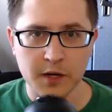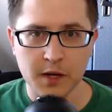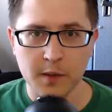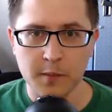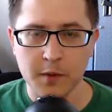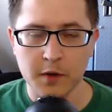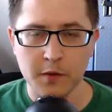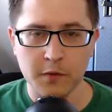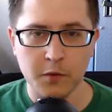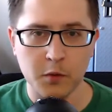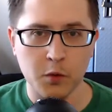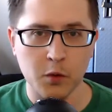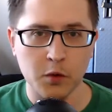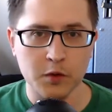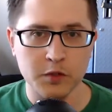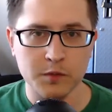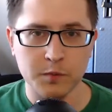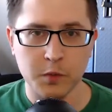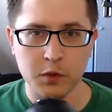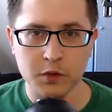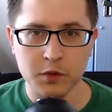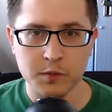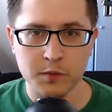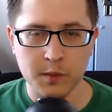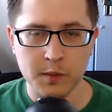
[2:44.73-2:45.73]
I mean, of course,
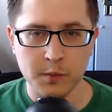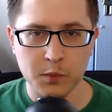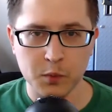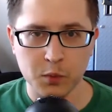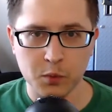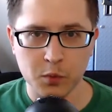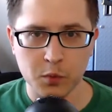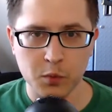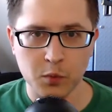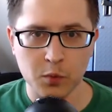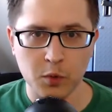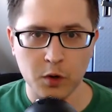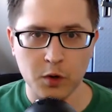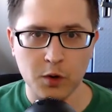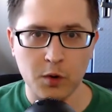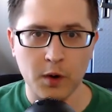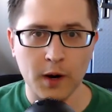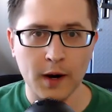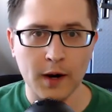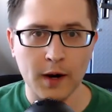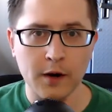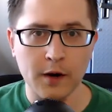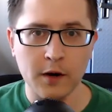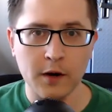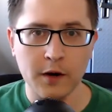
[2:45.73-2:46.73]
most people who
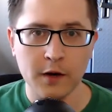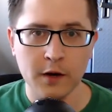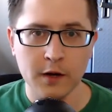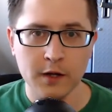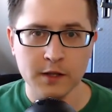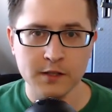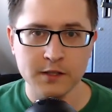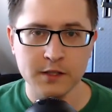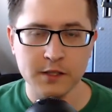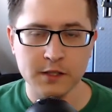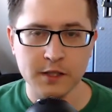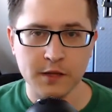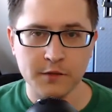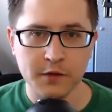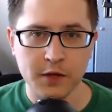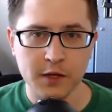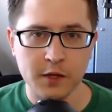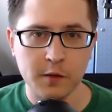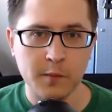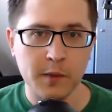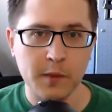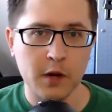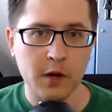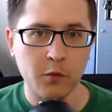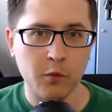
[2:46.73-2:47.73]
acquire significant
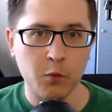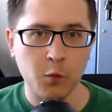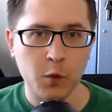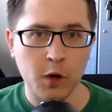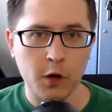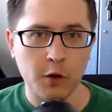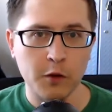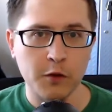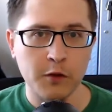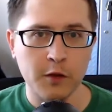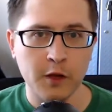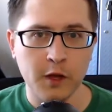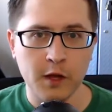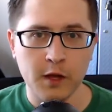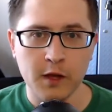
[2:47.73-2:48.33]
amount of wealth